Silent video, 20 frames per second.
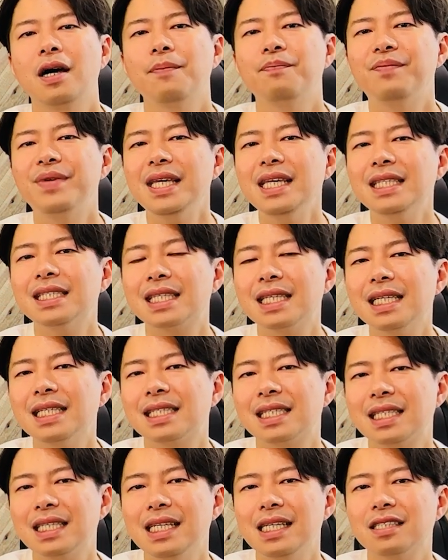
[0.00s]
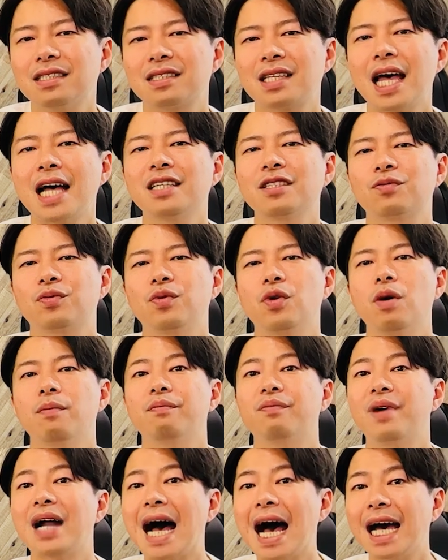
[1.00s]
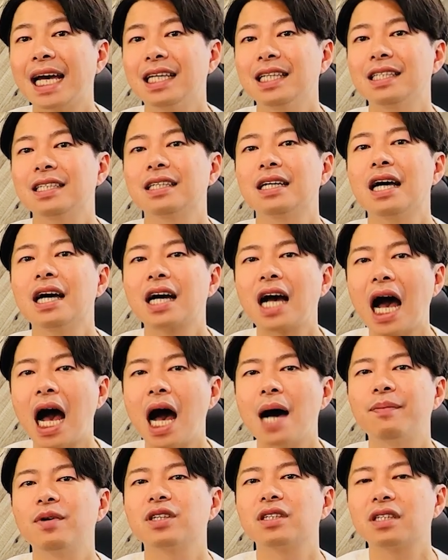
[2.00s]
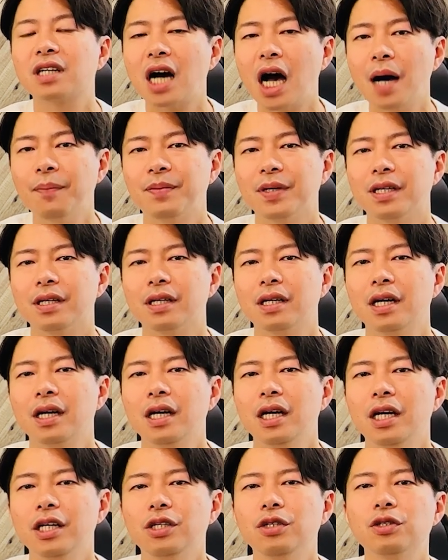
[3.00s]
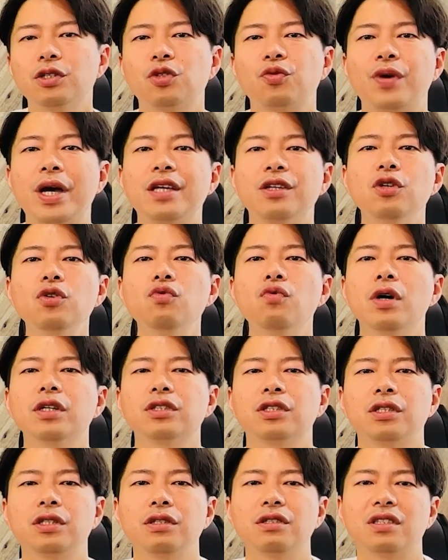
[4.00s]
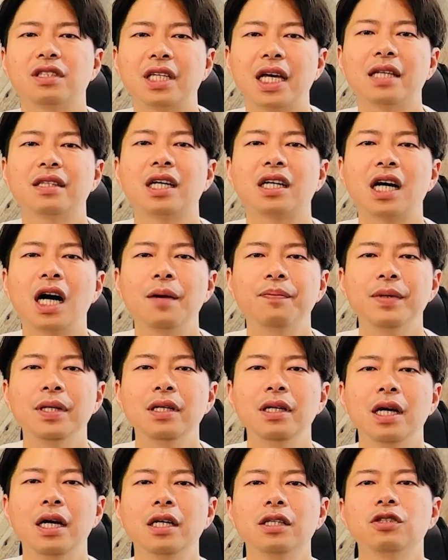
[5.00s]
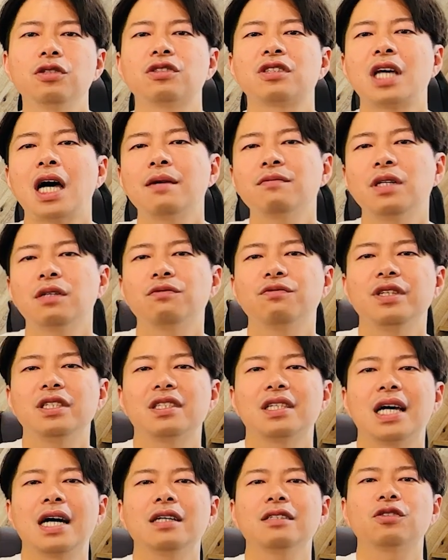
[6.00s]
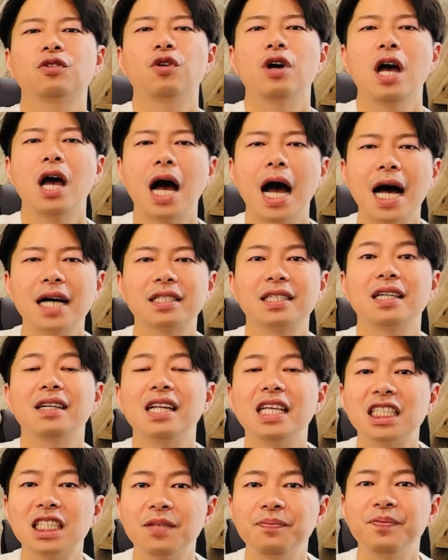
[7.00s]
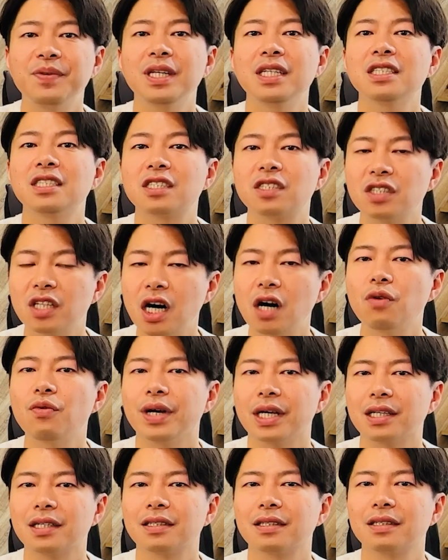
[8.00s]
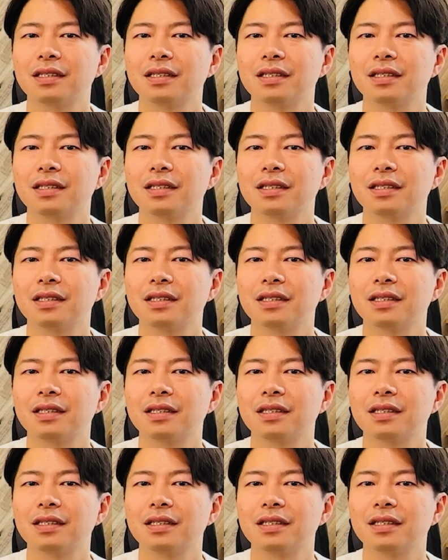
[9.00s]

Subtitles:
BCC stands for blind carbon copy, used when you want to send a copy to someone without other recipients knowing.